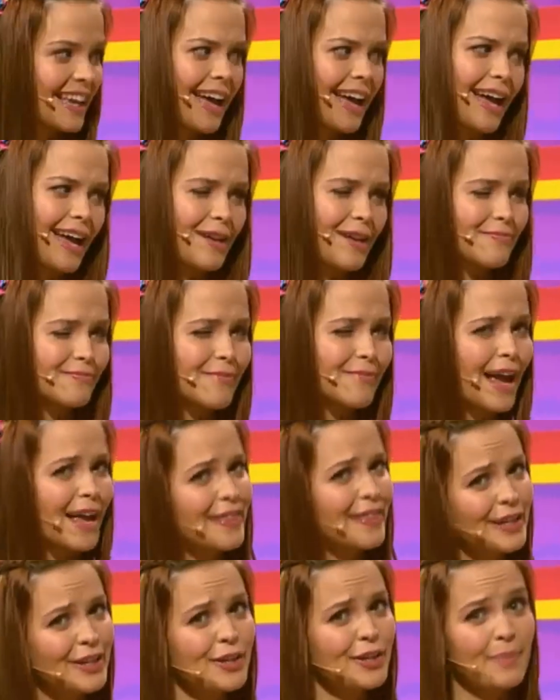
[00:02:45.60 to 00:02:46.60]
this.
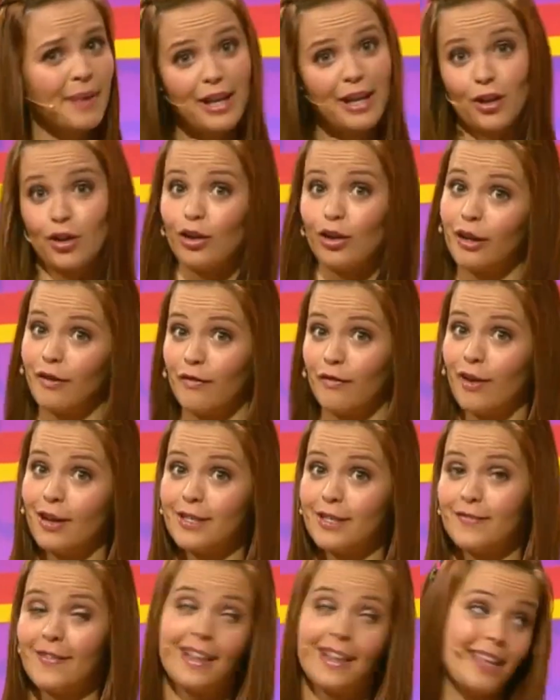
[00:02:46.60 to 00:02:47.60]
Uh, I think you better
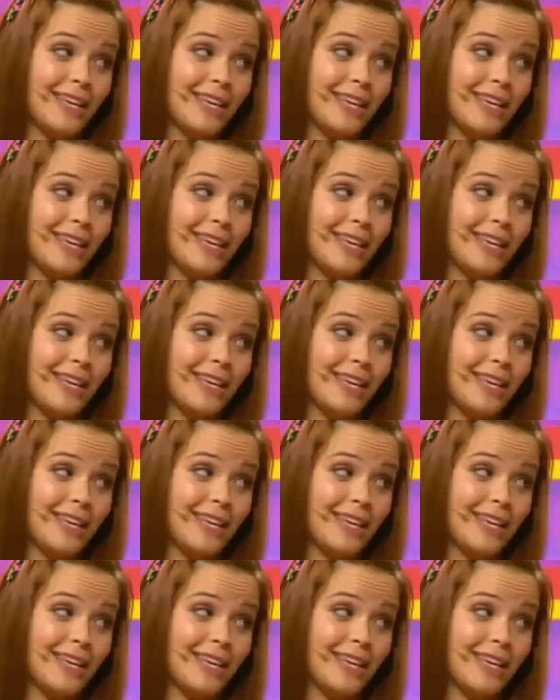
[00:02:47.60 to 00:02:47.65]
cook it